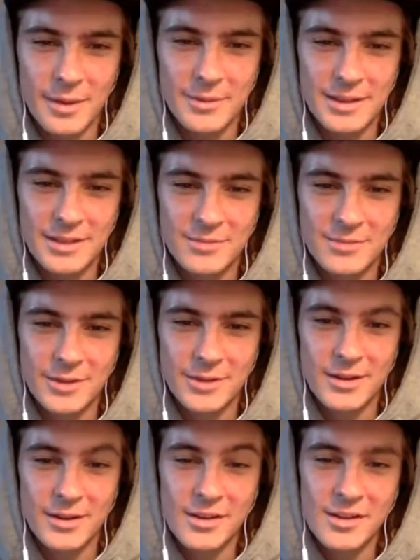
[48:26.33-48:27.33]
that's what
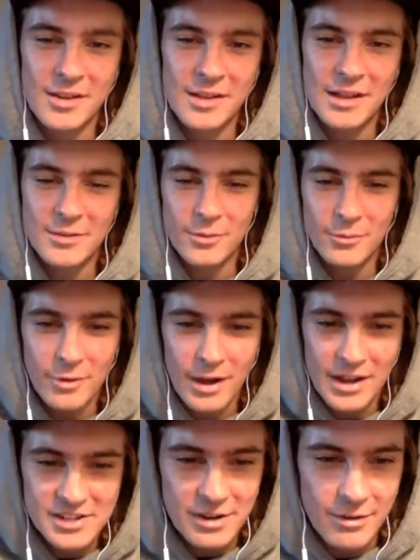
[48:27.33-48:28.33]

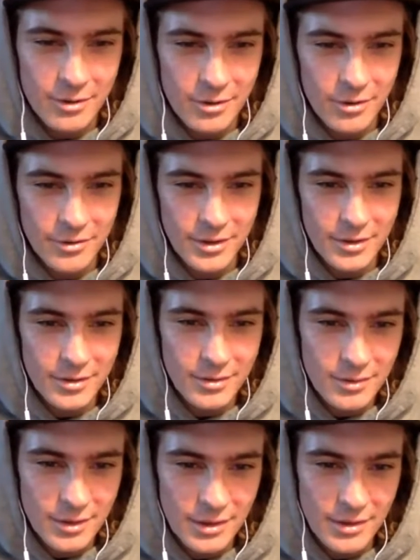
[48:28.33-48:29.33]
Ride Channel called it.
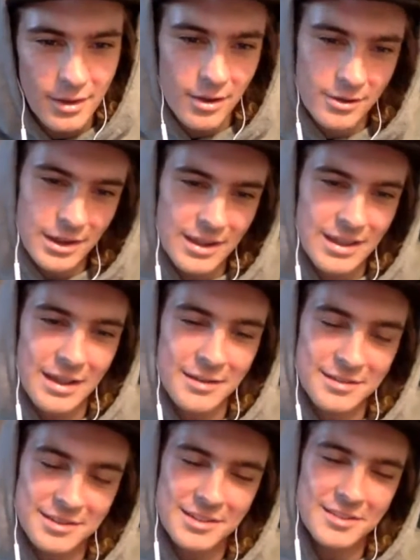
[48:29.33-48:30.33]
Okay, yeah.
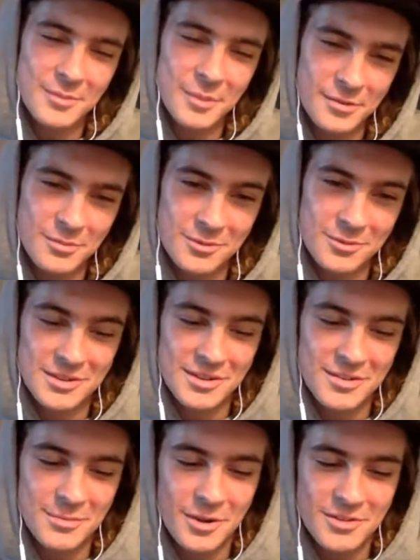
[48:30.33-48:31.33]
See, this makes more sense.
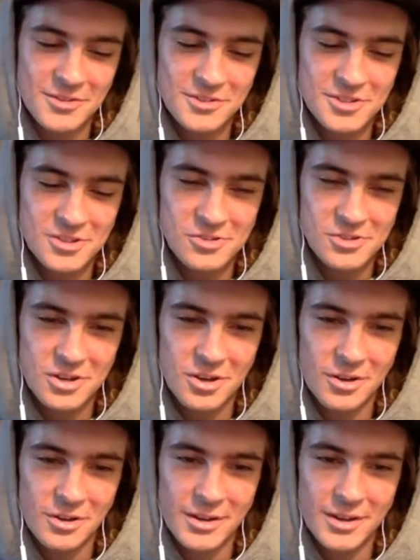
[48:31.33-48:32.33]
Monster Children called it